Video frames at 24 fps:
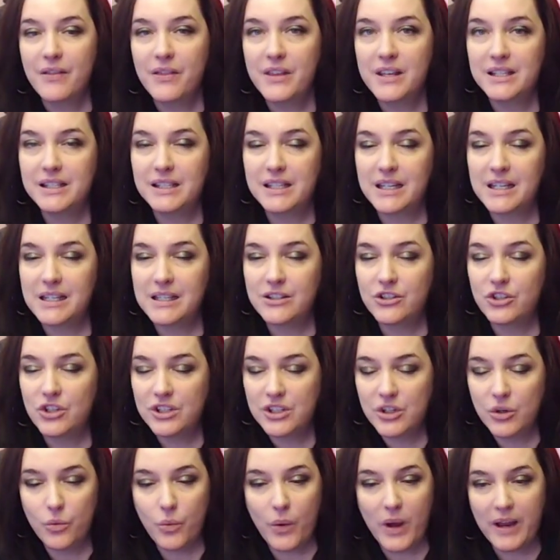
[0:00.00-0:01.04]
This is
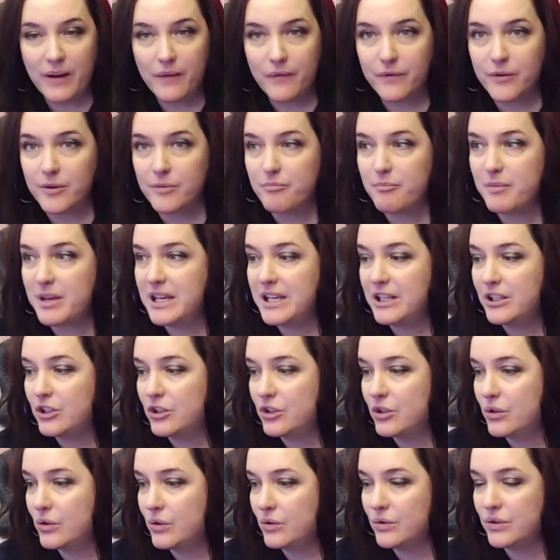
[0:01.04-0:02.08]
just a way for me
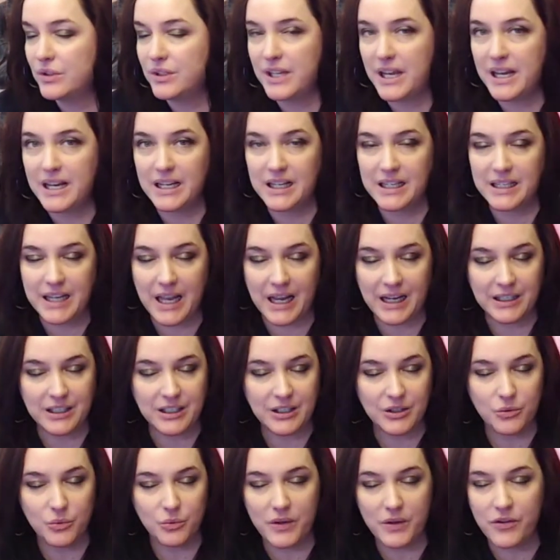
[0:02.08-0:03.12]
to stay
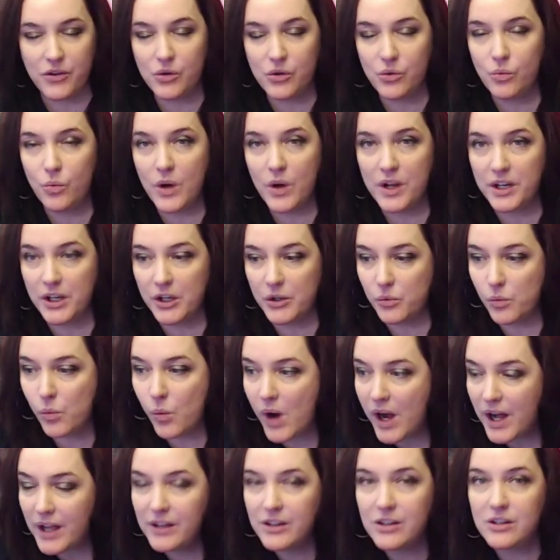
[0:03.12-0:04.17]
connected with you
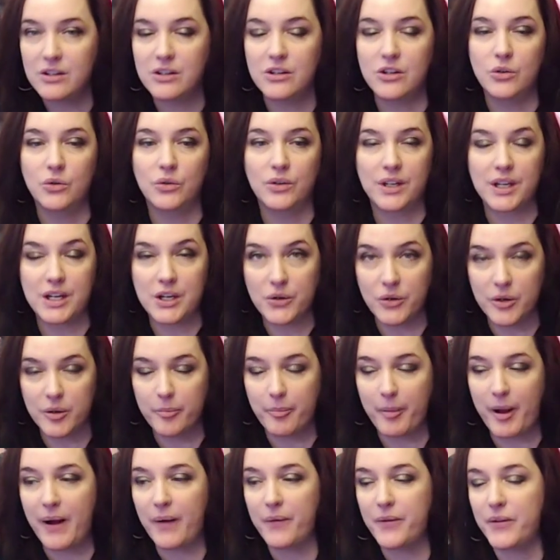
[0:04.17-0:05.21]
one-on-one. You'll hear
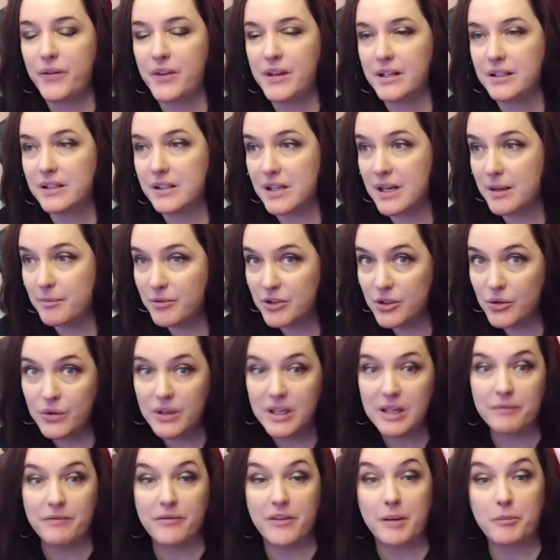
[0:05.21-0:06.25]
about the things that I'm doing,
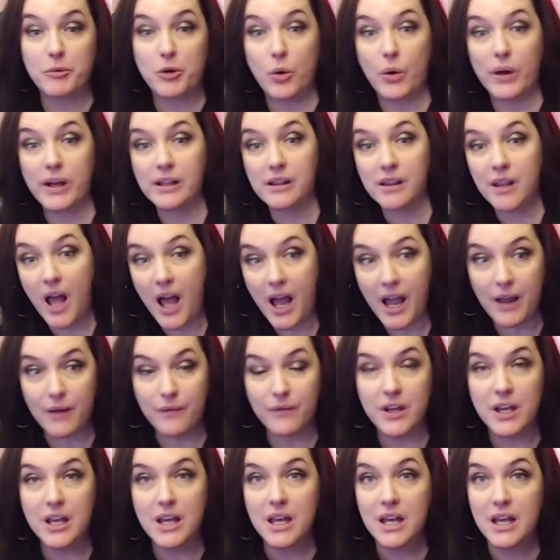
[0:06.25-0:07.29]
if I'm going live
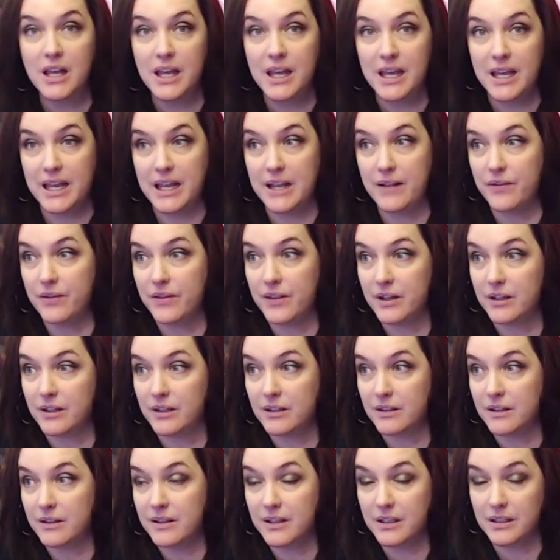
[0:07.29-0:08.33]
in
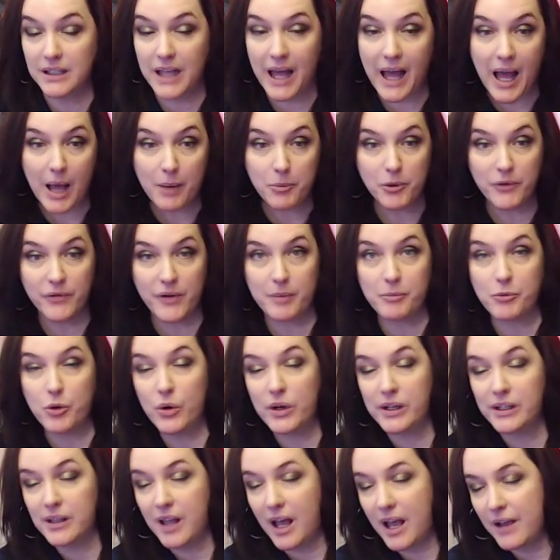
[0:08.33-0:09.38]
the lab, or if I'm
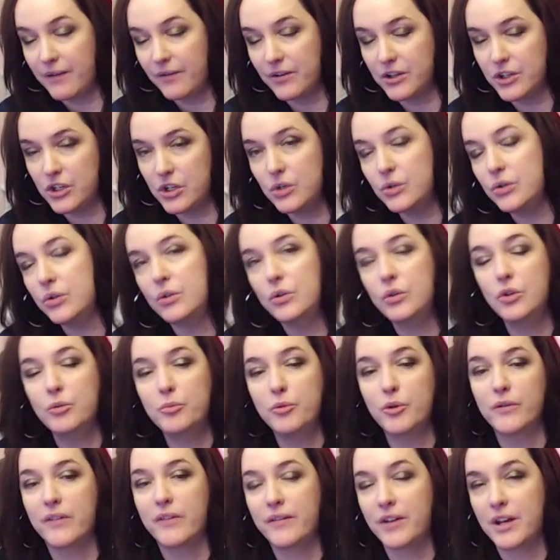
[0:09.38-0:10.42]
going live on YouTube,
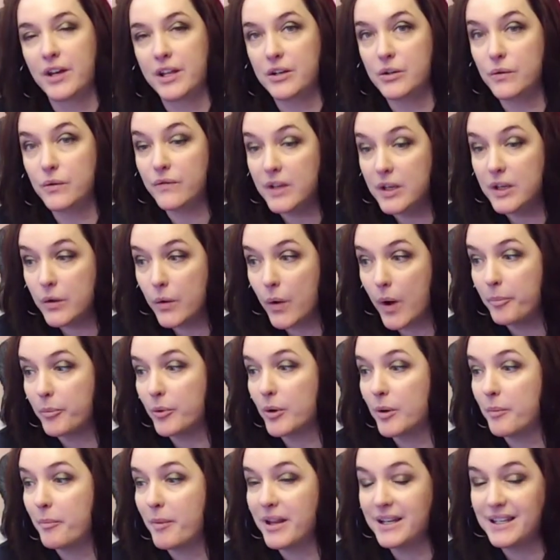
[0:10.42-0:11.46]
or if I've got a new video up or
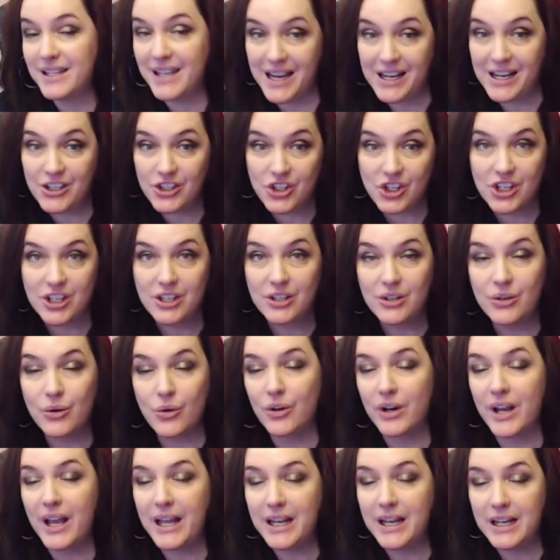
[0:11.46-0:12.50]
a meditation
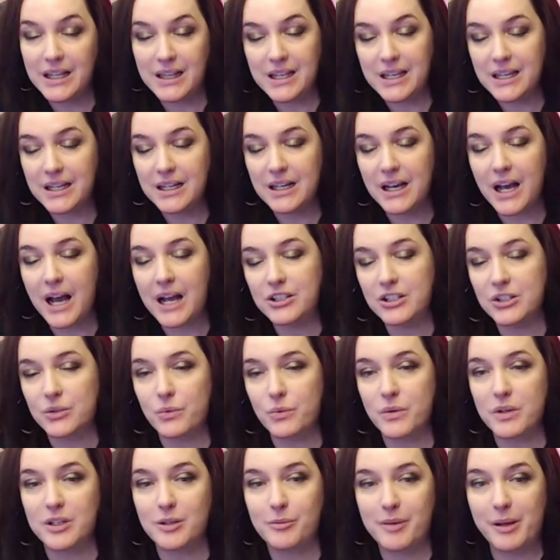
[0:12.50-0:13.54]
or anything. I just
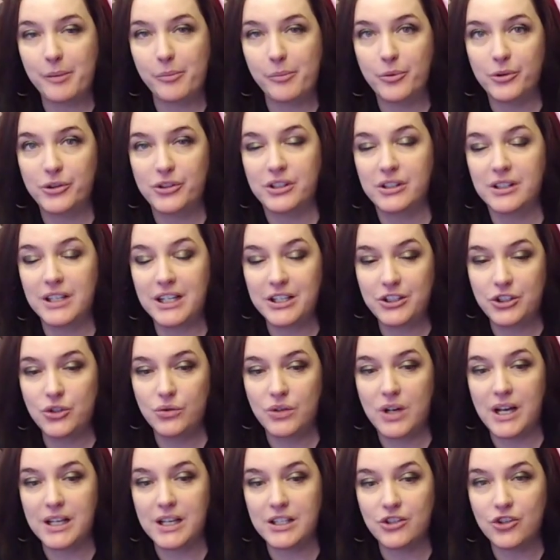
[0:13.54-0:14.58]
want to be able to let you
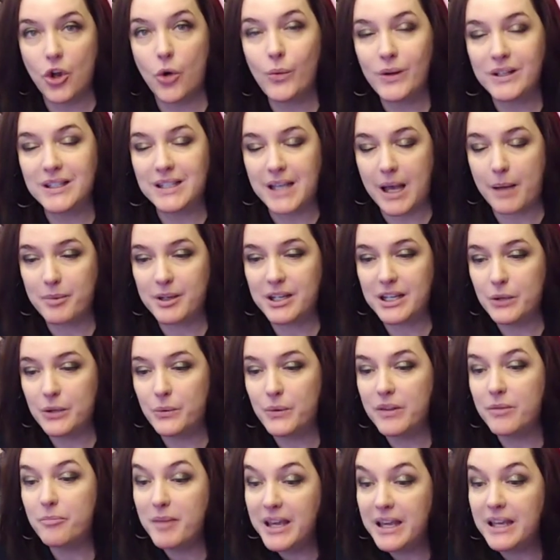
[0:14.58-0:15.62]
guys know what's happening
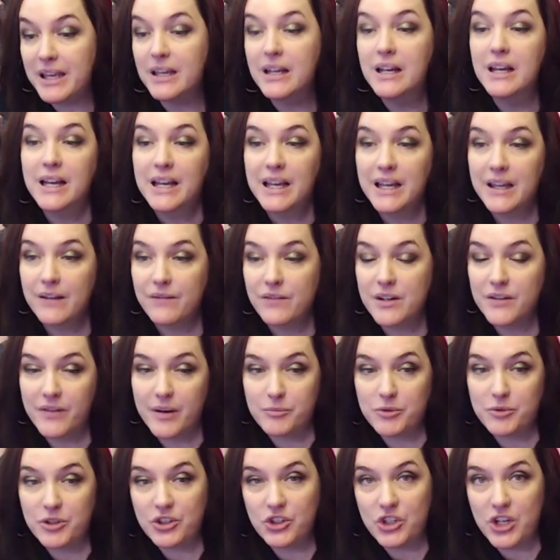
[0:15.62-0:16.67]
with me, even if
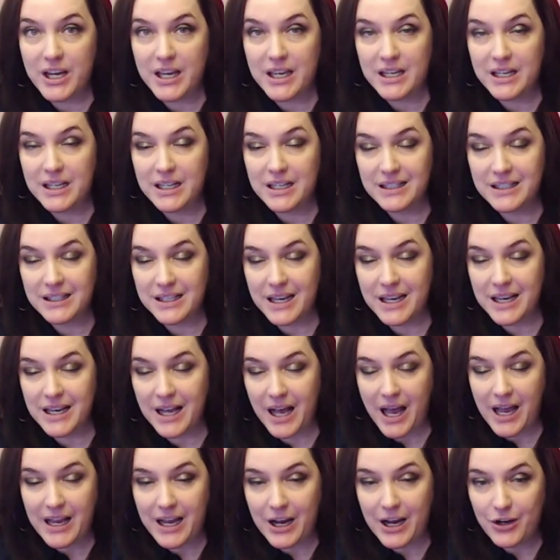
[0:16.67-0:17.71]
I'm just checking in and saying,
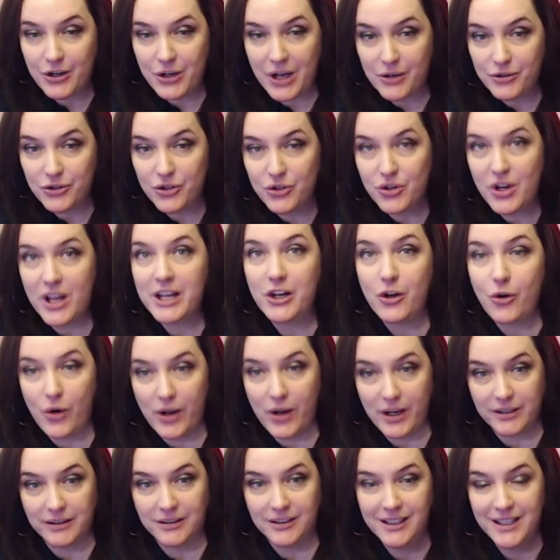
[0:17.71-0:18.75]
hi, how's your night
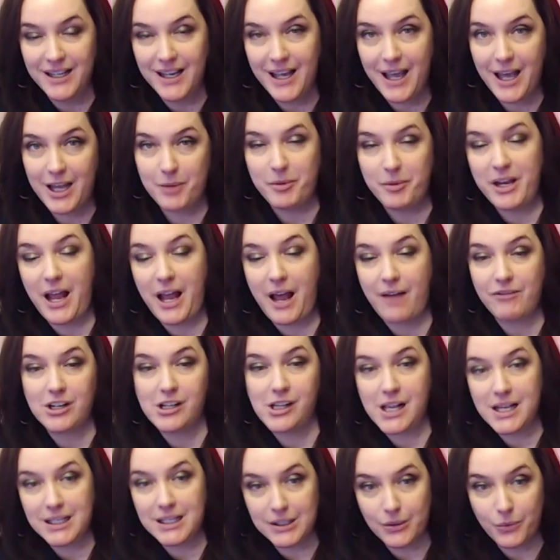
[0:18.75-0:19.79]
going? Anybody having a
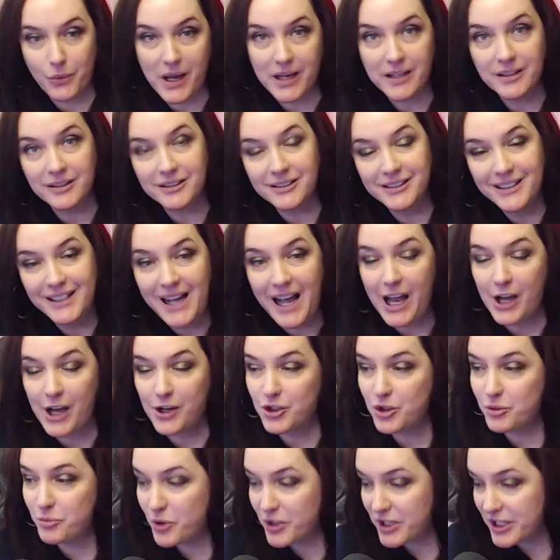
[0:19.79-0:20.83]
glass of wine? How's
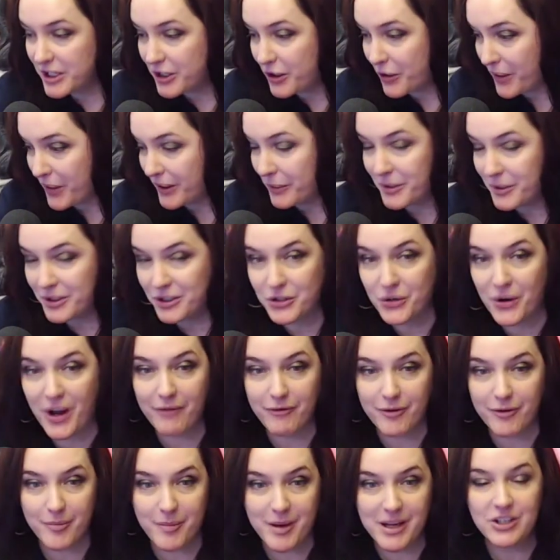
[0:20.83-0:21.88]
your morning going? What's your
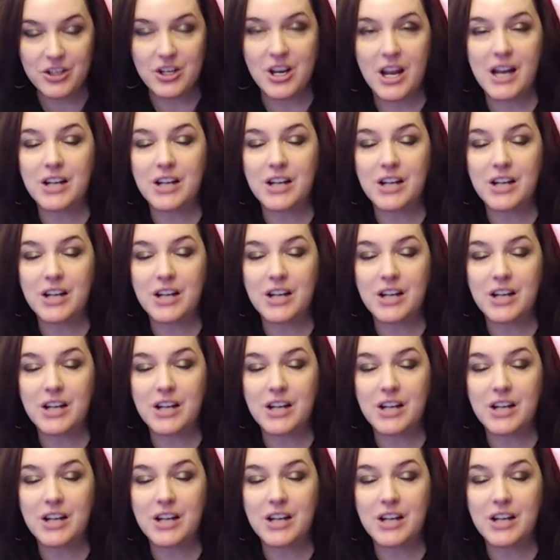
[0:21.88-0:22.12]
affirmation?